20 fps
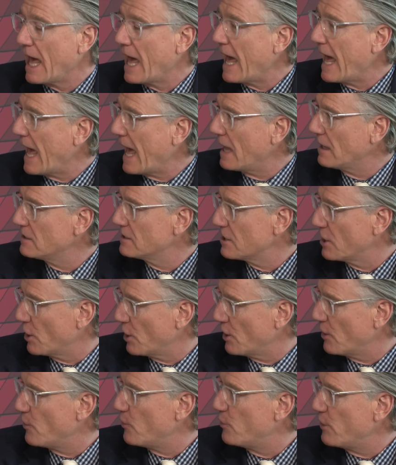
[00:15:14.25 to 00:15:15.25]
and
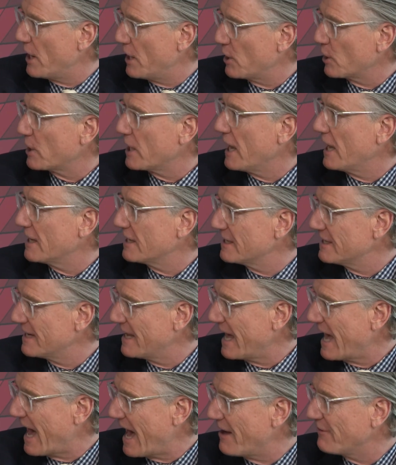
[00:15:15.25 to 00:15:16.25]
then again
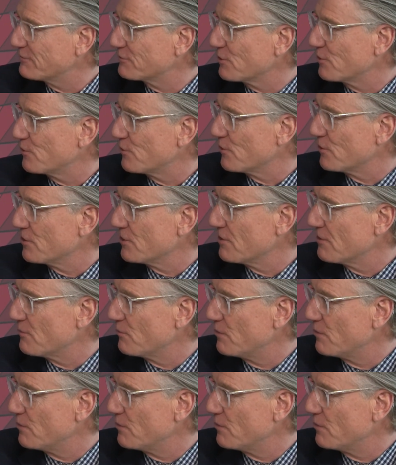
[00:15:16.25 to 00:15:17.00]
after the